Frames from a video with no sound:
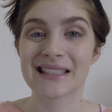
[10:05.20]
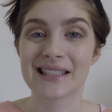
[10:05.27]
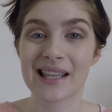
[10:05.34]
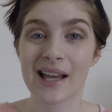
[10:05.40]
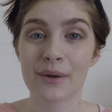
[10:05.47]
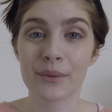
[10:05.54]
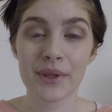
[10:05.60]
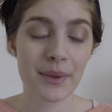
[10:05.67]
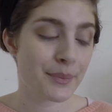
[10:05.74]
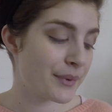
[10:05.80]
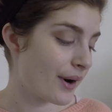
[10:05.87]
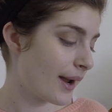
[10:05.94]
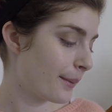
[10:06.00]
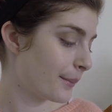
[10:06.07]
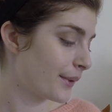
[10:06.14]
Done with the
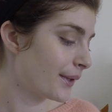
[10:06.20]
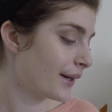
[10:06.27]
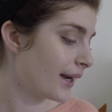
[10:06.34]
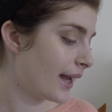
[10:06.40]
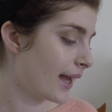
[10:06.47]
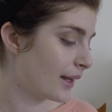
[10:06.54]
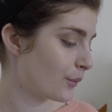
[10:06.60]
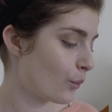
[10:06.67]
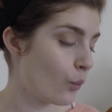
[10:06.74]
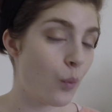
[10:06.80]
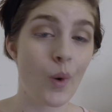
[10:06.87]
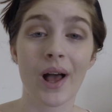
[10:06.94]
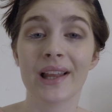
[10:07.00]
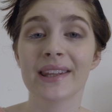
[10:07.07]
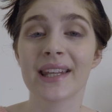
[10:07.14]
primer, and
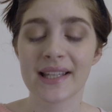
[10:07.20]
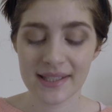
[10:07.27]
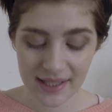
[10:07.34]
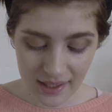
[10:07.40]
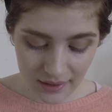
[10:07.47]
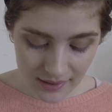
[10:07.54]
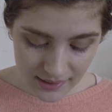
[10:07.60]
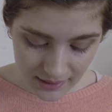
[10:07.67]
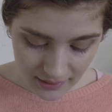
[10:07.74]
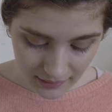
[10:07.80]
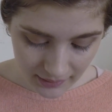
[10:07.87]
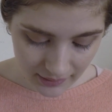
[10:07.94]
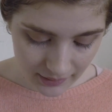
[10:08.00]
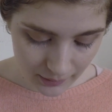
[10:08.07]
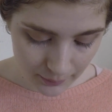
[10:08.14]
while that settles in a
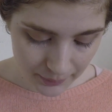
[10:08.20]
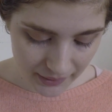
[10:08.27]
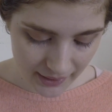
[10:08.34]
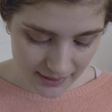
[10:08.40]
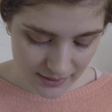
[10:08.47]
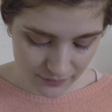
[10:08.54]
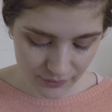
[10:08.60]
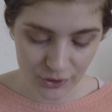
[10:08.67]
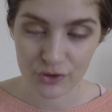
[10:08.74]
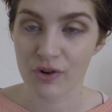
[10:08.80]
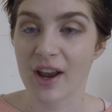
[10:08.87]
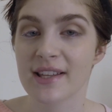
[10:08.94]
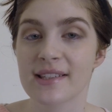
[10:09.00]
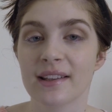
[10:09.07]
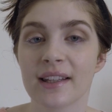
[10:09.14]
little, because if it
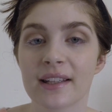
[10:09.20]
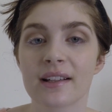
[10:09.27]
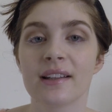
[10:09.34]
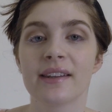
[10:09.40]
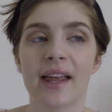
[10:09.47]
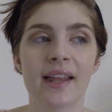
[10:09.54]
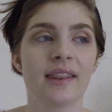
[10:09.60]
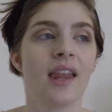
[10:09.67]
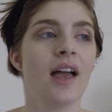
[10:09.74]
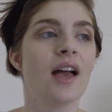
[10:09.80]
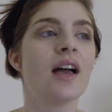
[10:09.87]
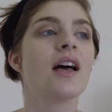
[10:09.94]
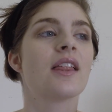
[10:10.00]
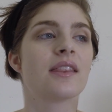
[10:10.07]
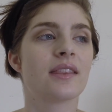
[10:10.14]
dries a little then
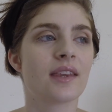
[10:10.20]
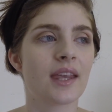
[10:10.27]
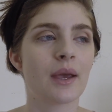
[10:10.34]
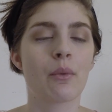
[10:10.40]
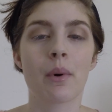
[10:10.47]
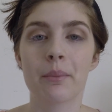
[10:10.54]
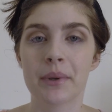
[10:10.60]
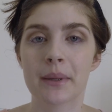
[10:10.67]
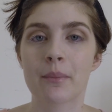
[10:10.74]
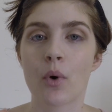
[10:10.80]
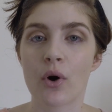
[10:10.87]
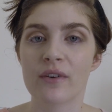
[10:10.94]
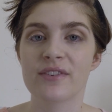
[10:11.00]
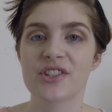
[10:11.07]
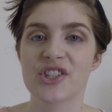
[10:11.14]
it will be
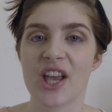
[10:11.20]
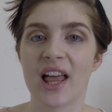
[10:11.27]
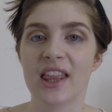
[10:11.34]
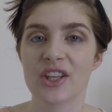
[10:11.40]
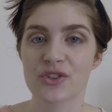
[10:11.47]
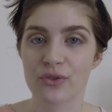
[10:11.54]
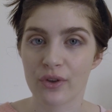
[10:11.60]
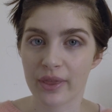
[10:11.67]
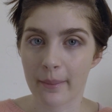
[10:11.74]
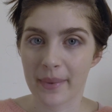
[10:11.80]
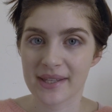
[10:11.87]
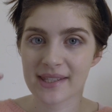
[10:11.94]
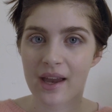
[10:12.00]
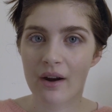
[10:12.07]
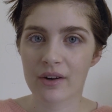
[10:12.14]
more of a challenge for the
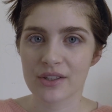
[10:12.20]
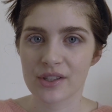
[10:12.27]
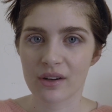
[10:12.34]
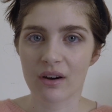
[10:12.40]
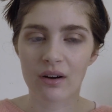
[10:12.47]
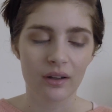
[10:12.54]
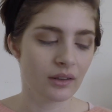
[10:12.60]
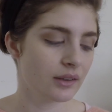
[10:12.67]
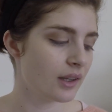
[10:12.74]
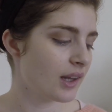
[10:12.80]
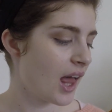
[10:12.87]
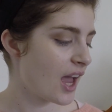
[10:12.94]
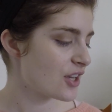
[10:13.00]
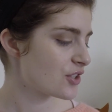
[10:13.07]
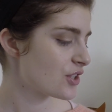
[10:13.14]
mascara to curl the
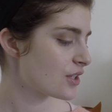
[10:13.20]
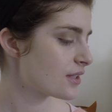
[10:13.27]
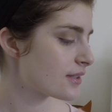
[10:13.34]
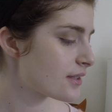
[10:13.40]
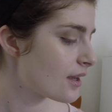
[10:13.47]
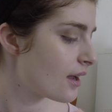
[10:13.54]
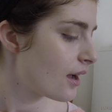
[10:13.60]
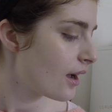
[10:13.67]
lashes,